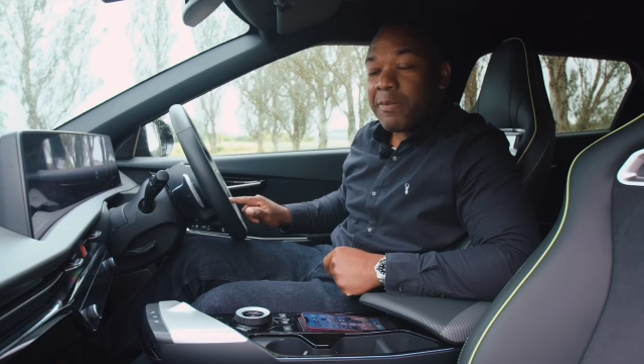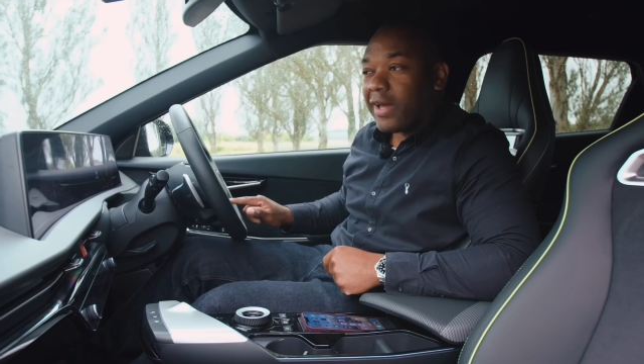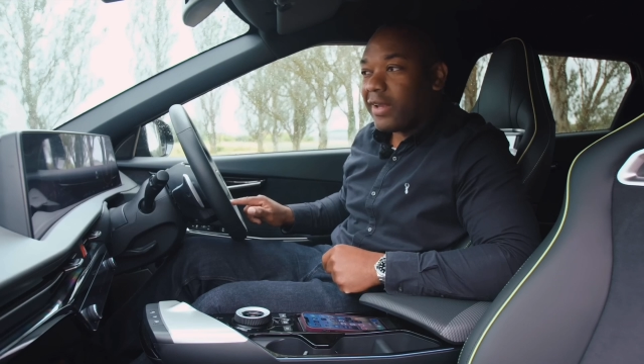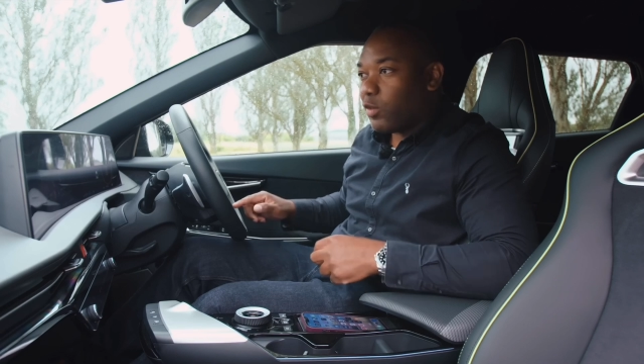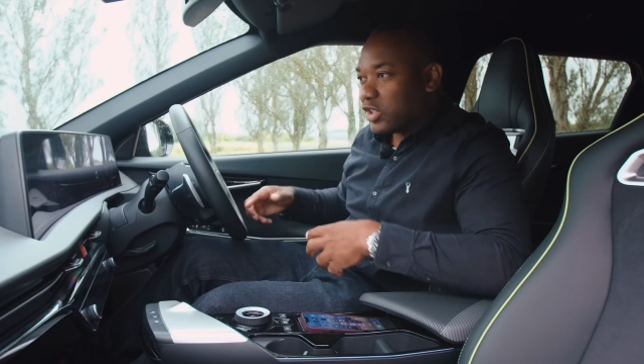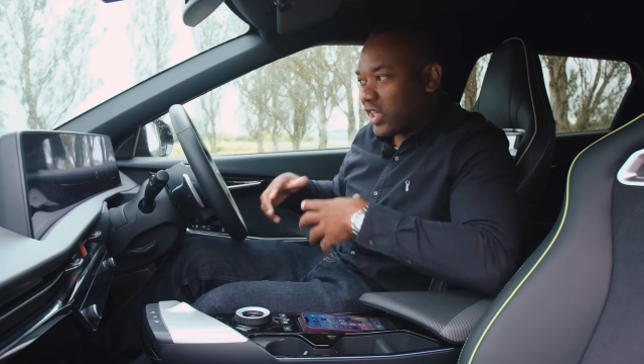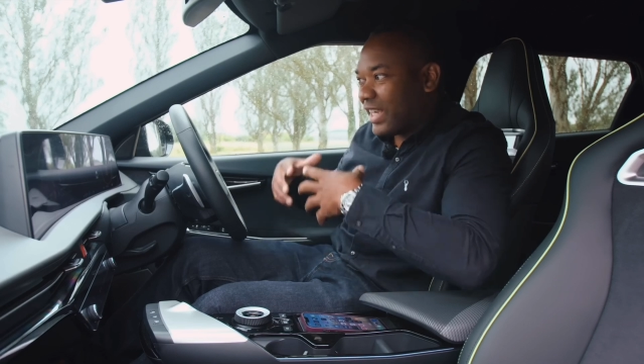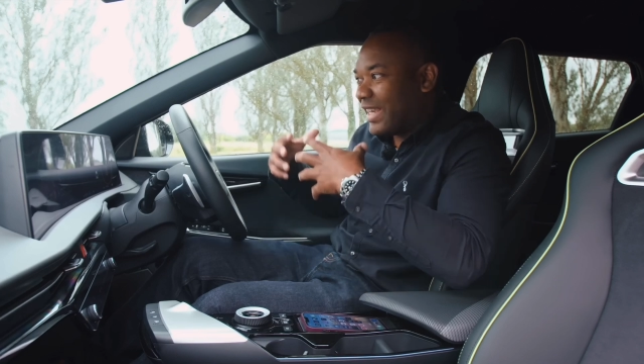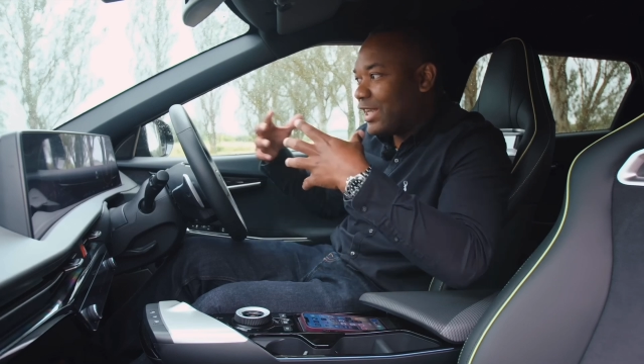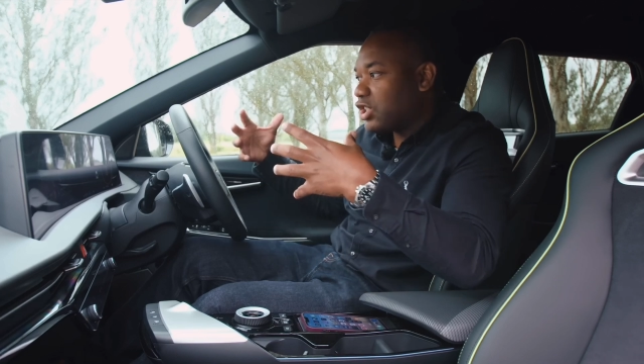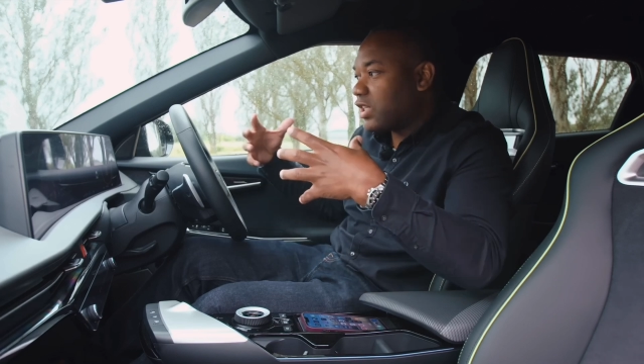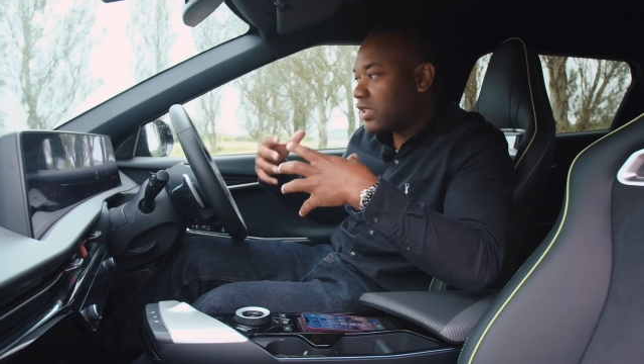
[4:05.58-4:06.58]
button which
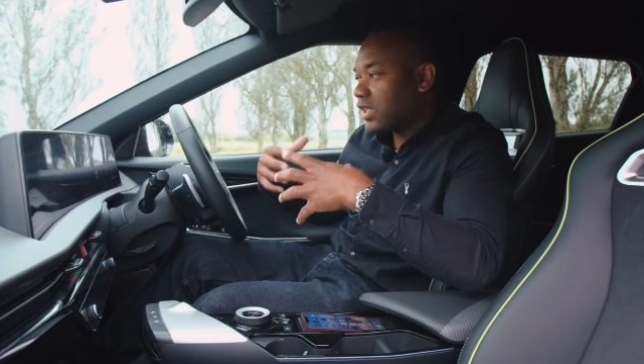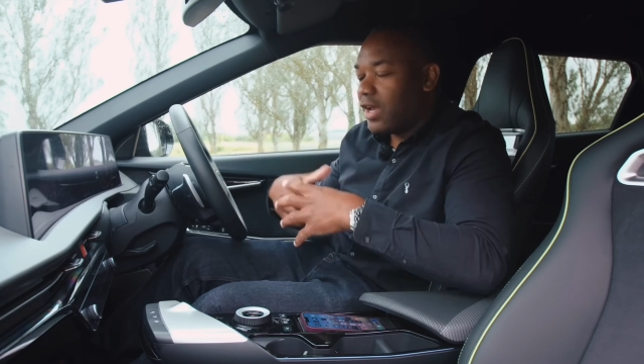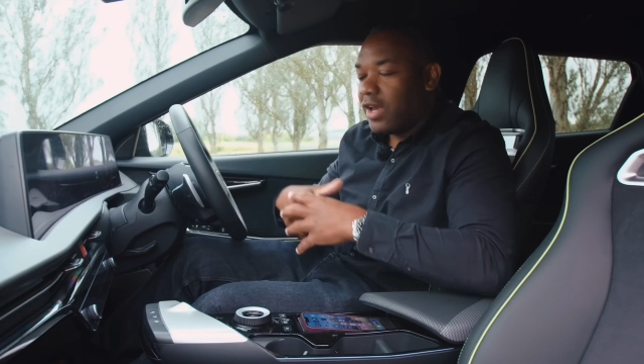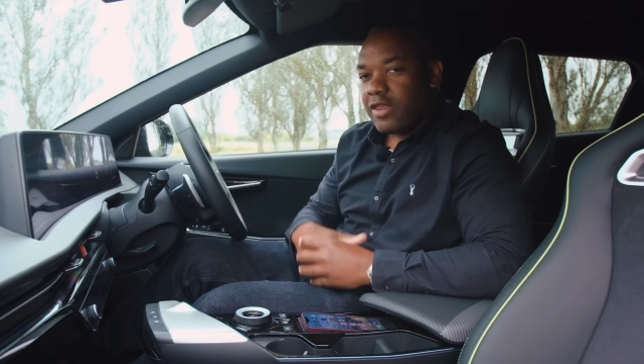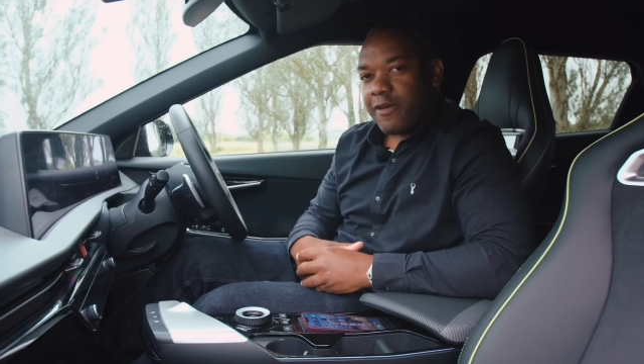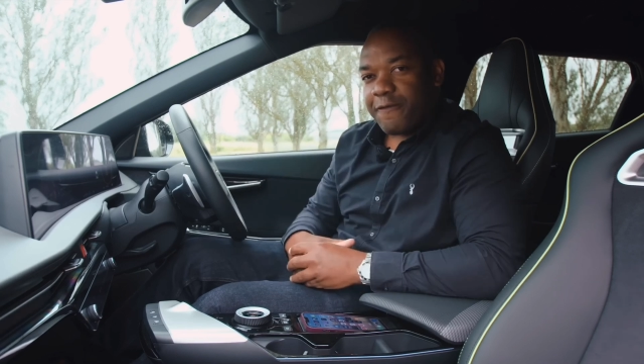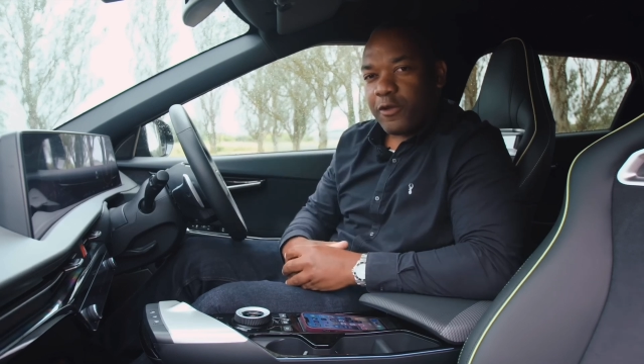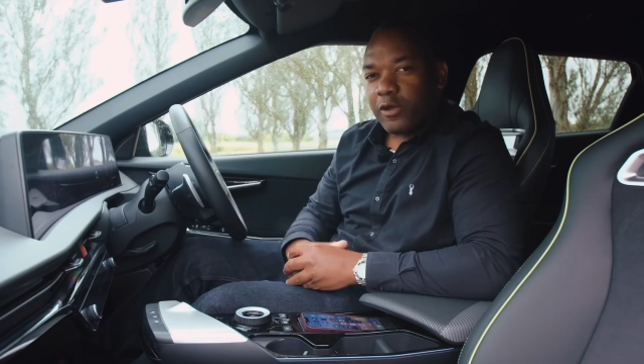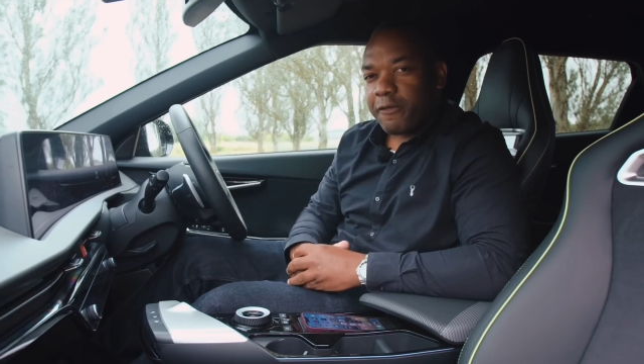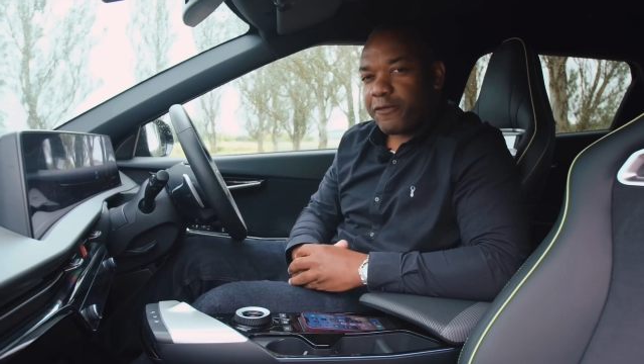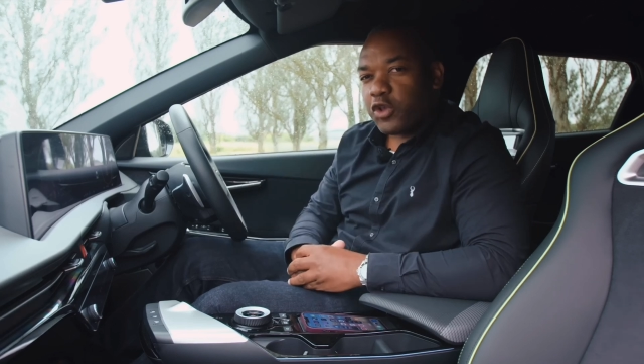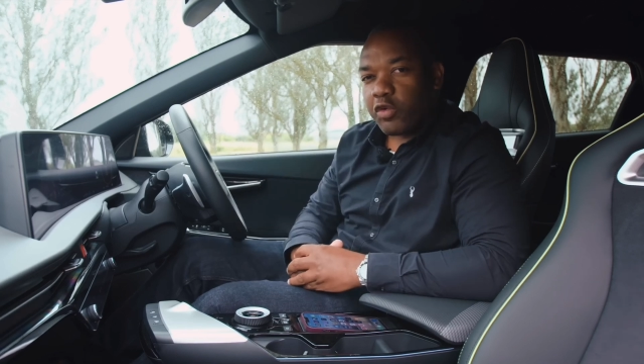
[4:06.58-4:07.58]
unleashes the full
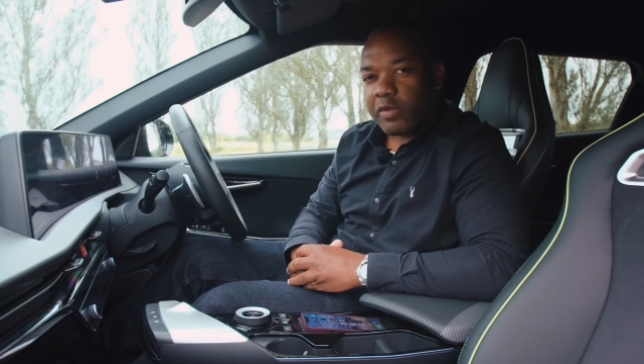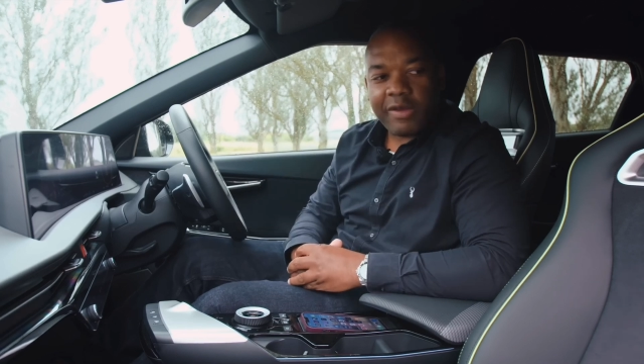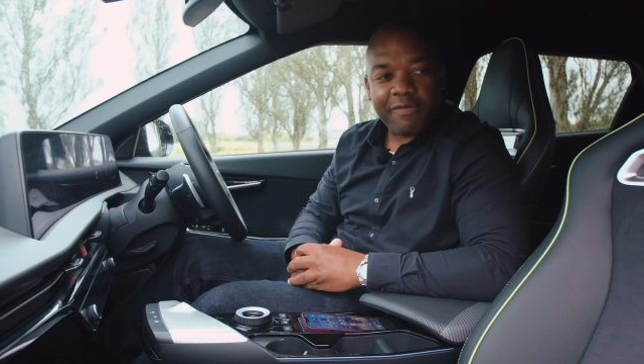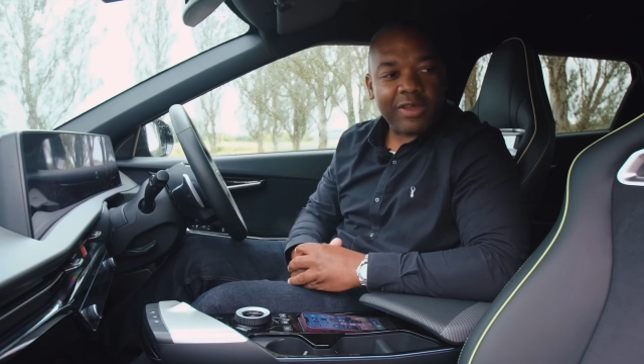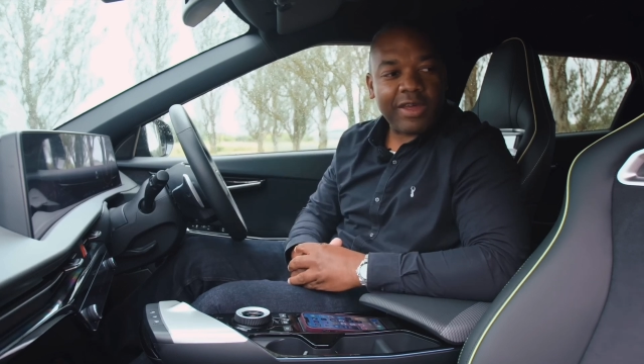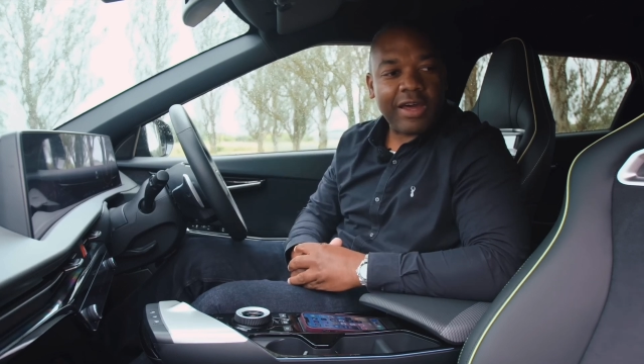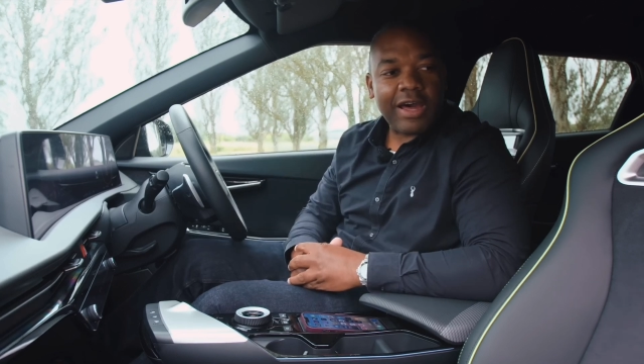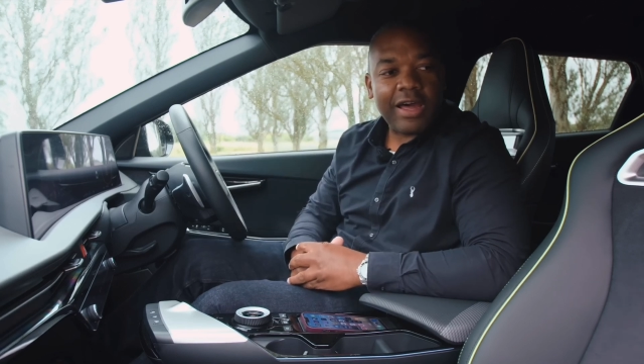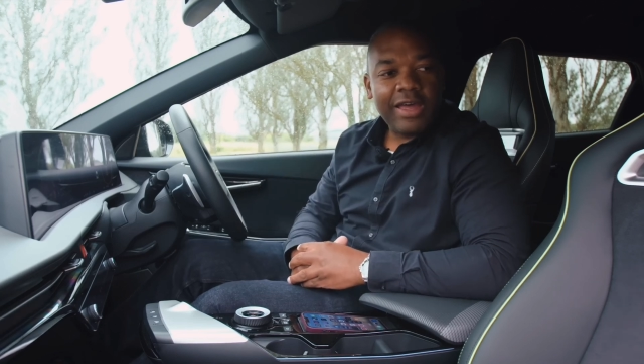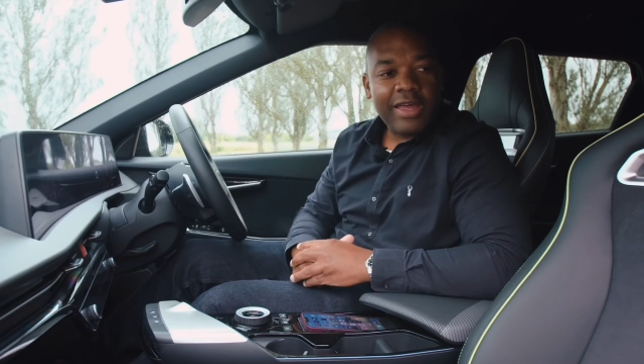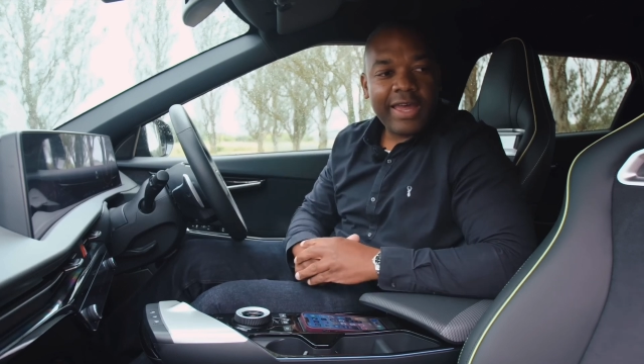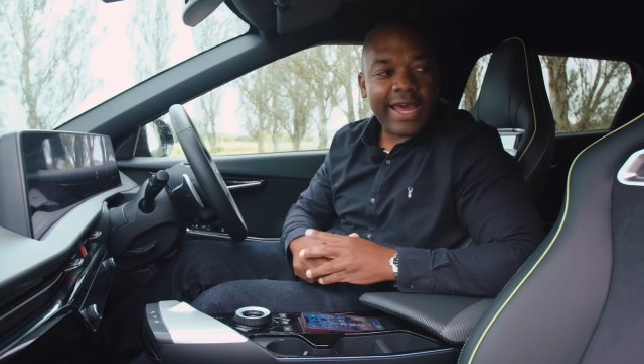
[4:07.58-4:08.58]
fury of the car,
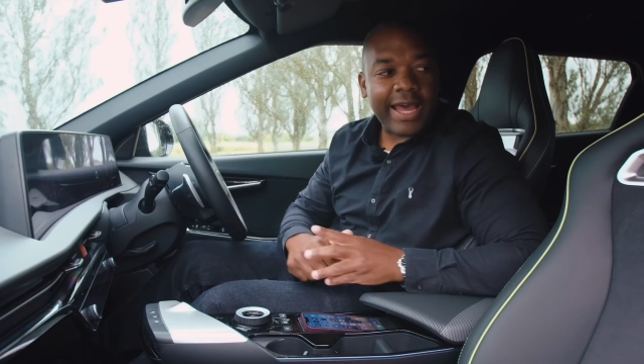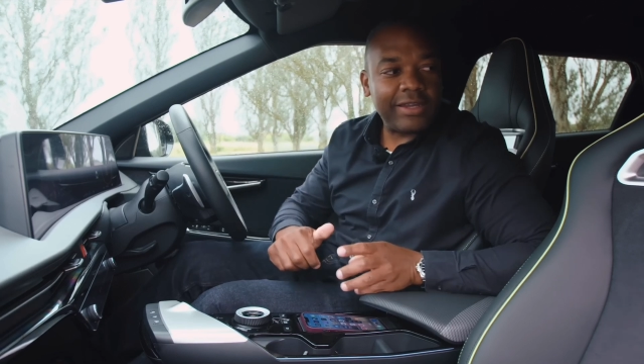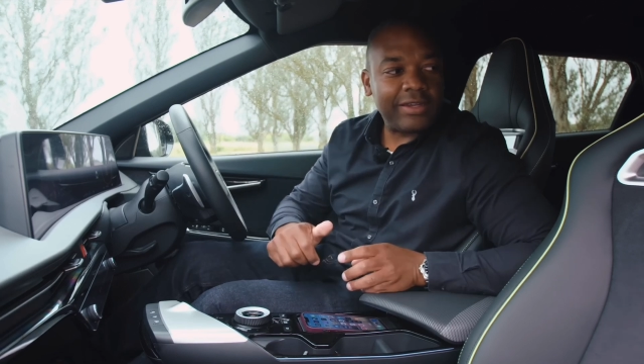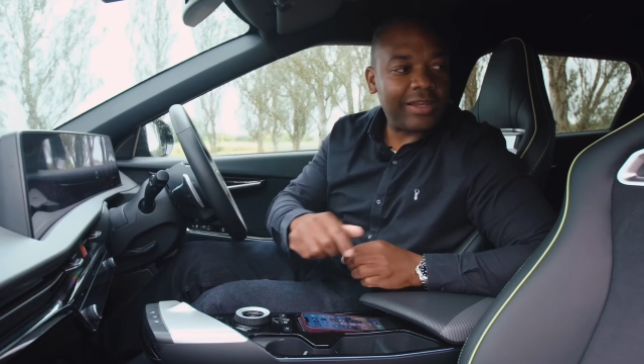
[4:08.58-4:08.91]
and